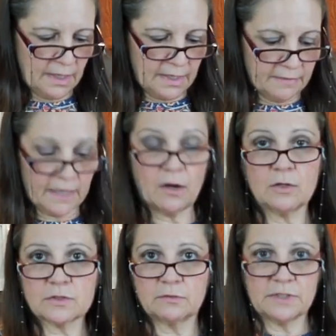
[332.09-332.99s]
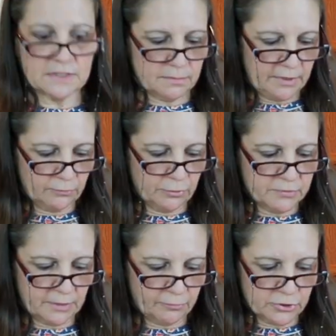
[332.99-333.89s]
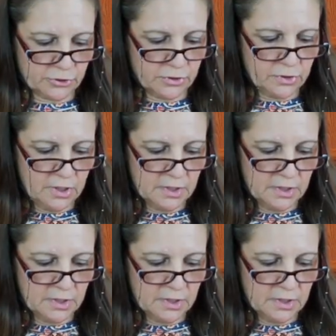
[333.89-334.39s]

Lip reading: And that also needs to be at room temperature.